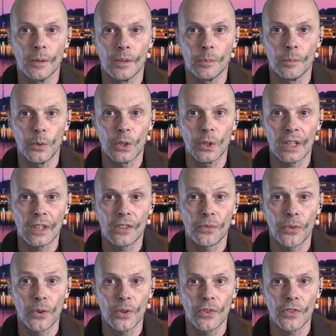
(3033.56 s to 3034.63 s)
putting his
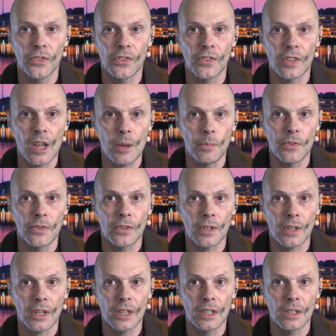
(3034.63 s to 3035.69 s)
first steps
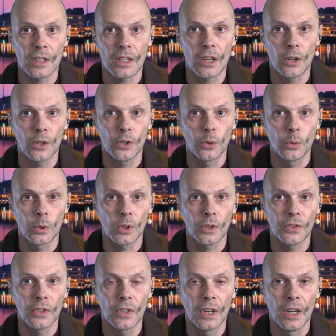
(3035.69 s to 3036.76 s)
in the audio
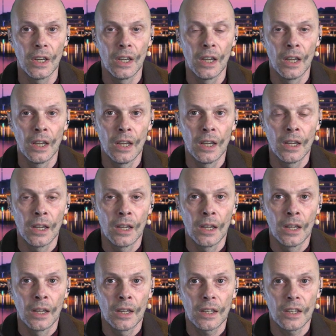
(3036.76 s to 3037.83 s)
world,
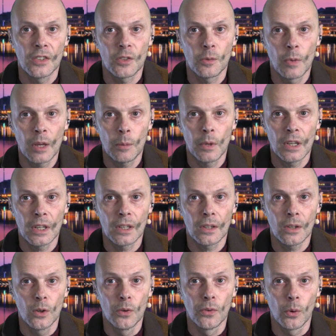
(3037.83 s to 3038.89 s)
it's maybe
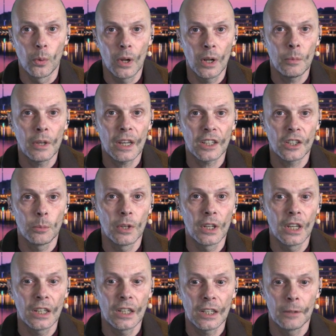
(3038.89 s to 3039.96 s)
overwhelming at the
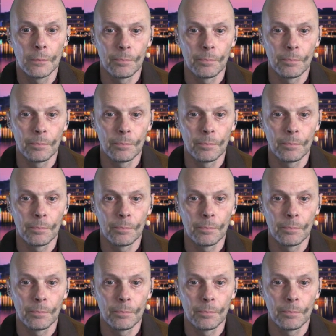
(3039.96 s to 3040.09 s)
beginning,